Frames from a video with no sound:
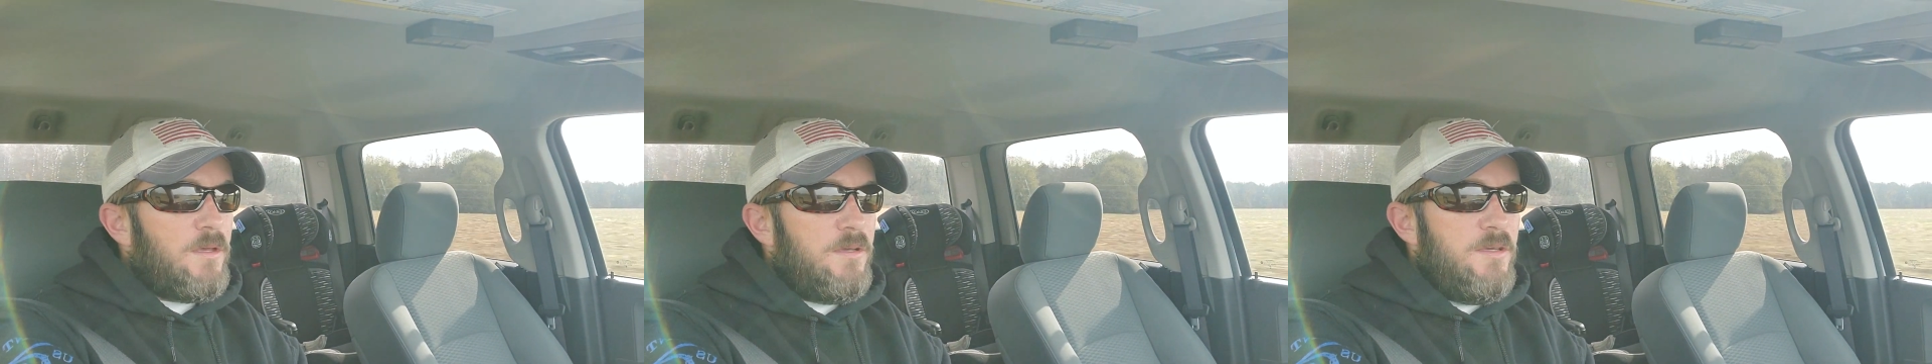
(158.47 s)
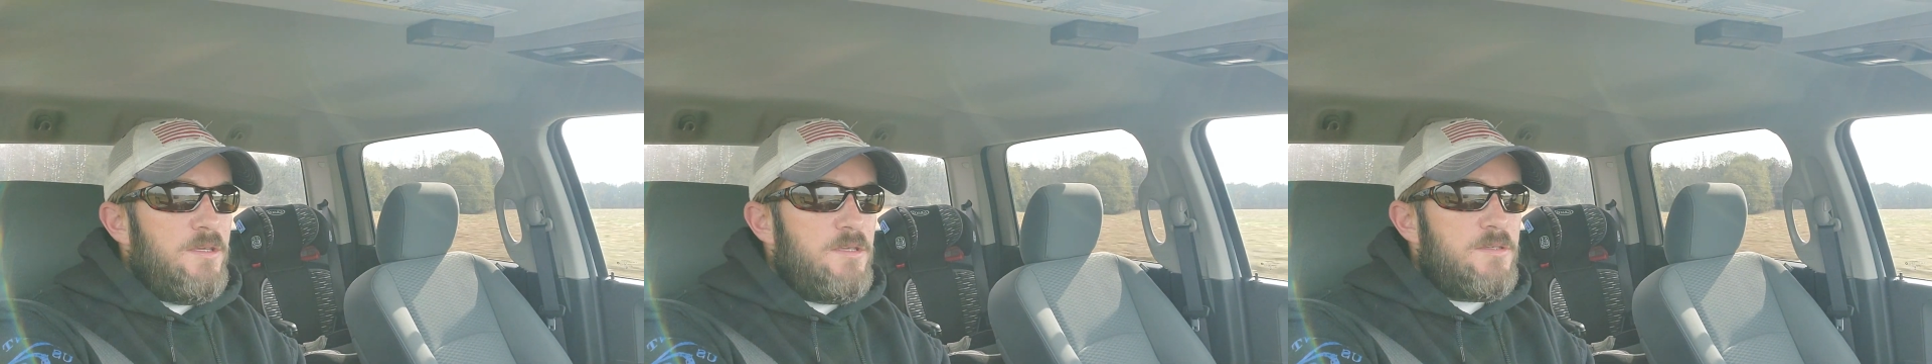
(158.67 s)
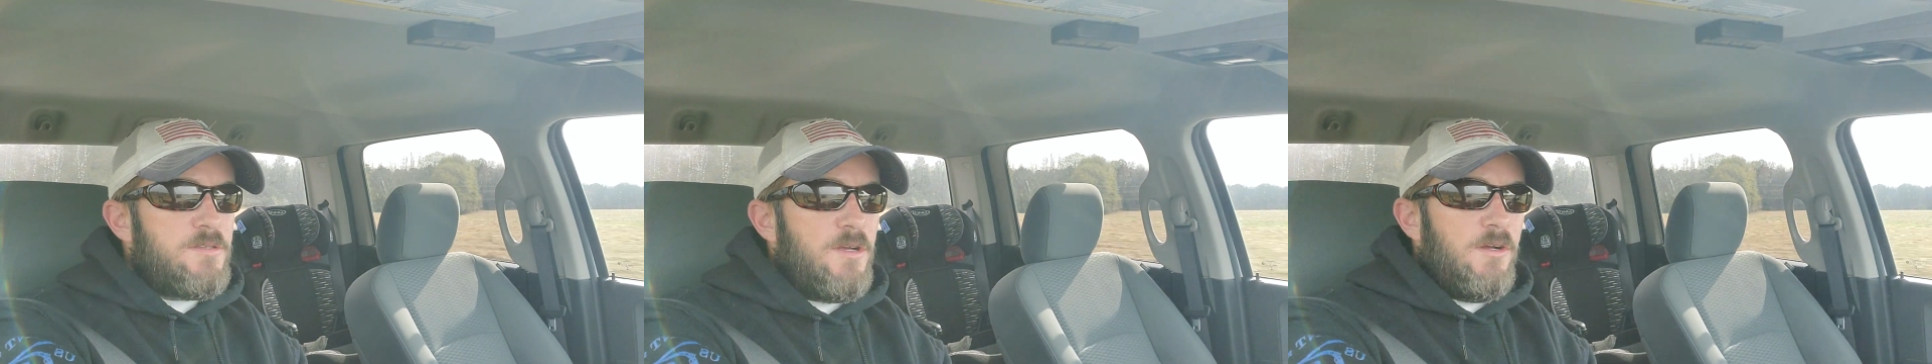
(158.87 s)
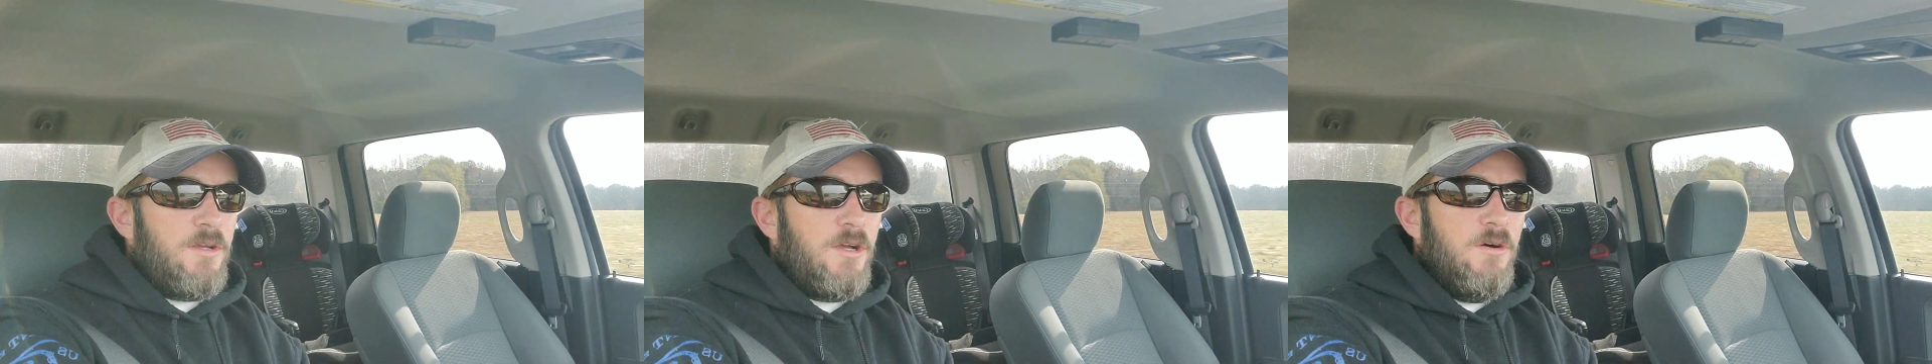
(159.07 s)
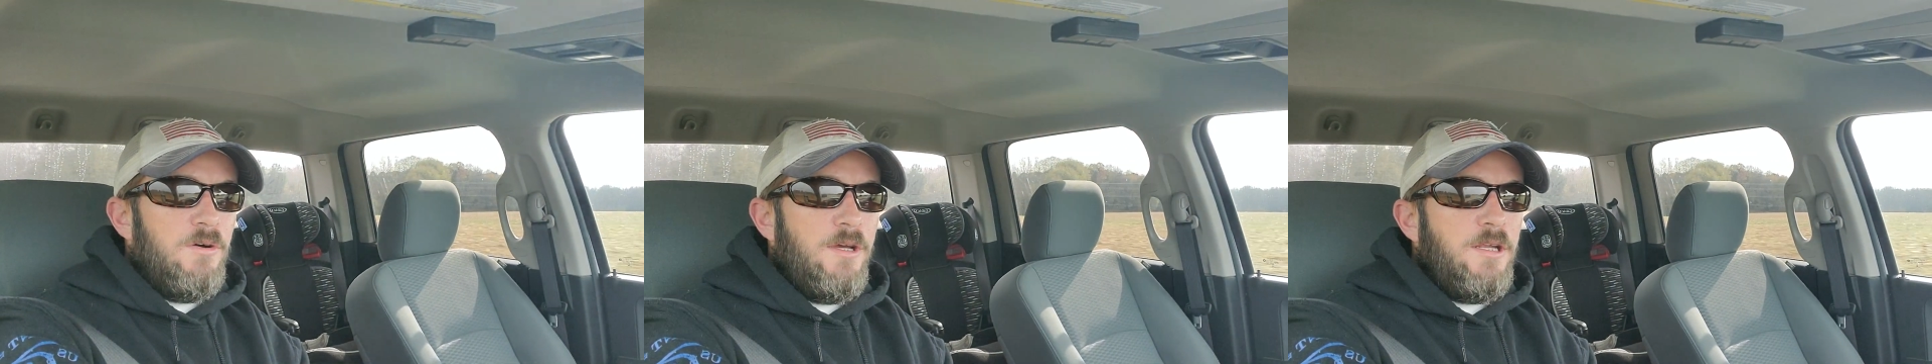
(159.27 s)
he
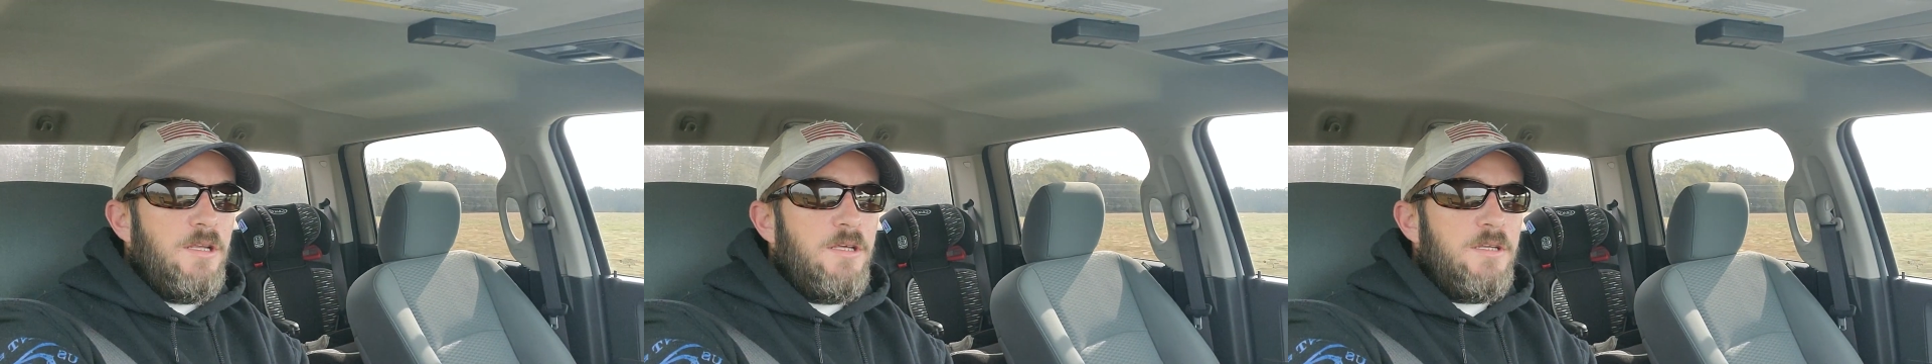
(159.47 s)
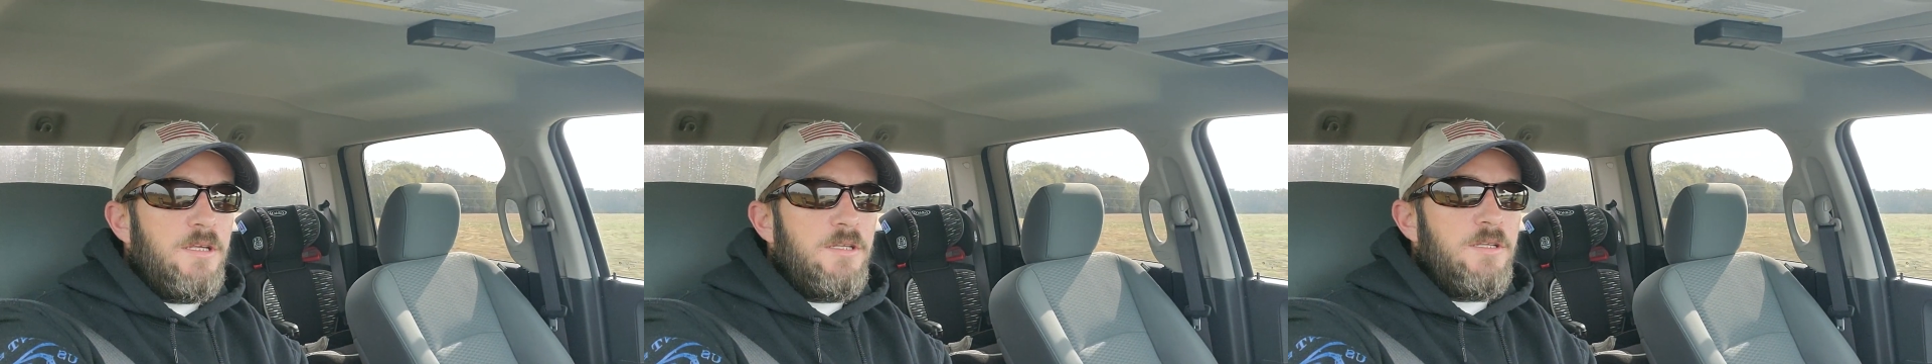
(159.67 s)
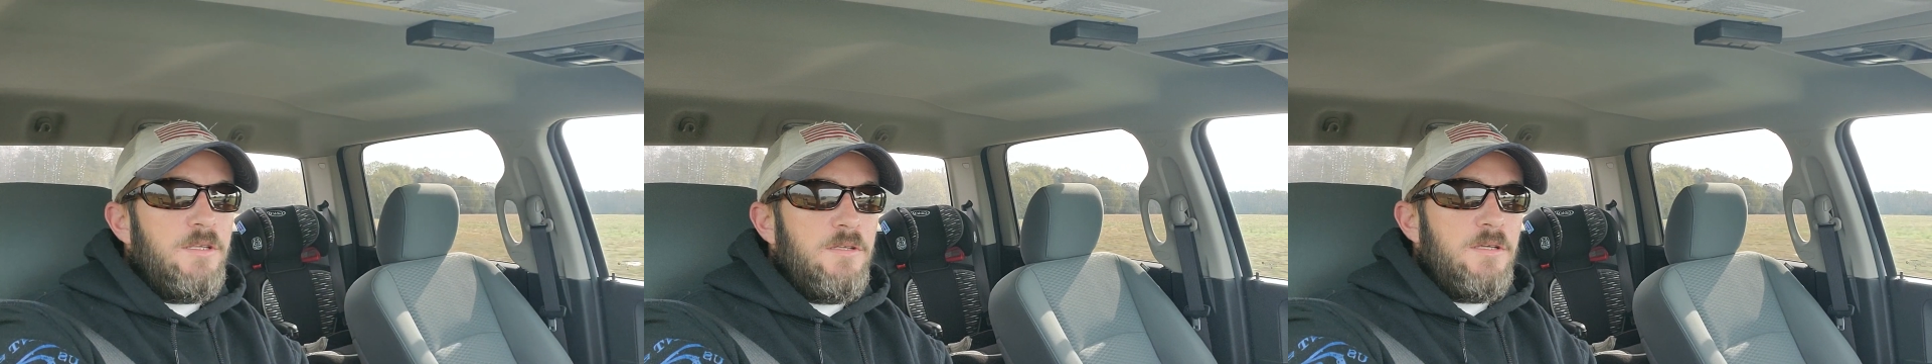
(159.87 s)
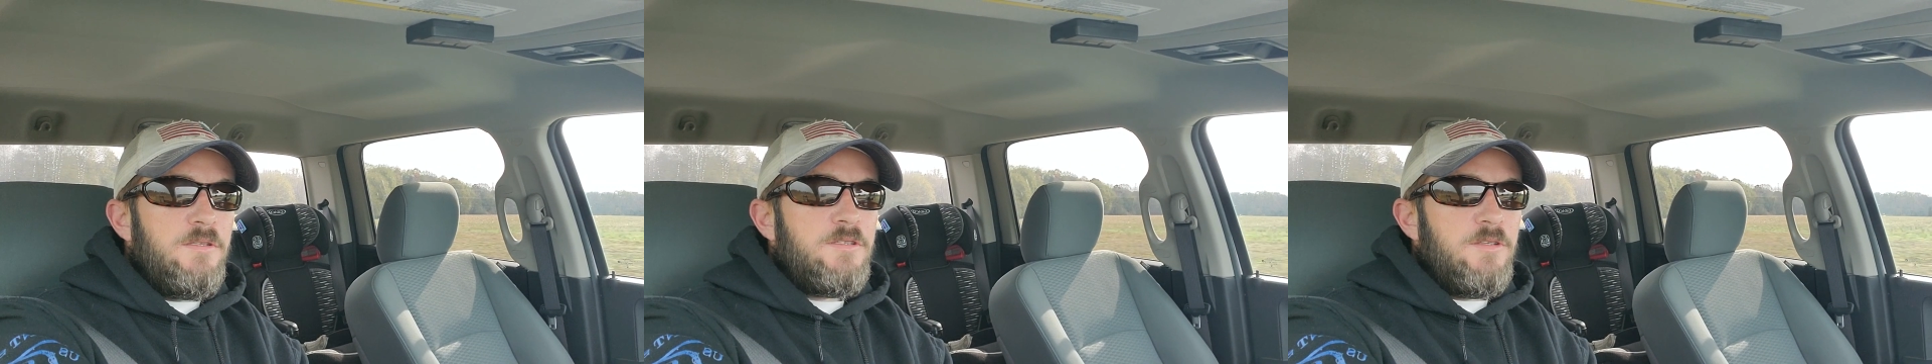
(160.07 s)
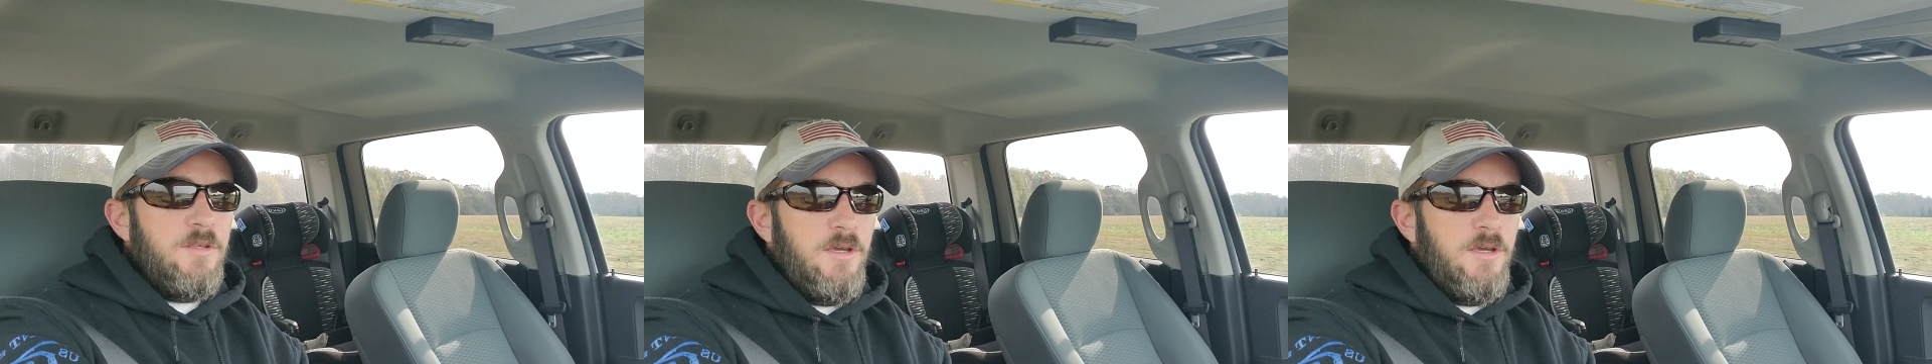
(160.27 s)
started going into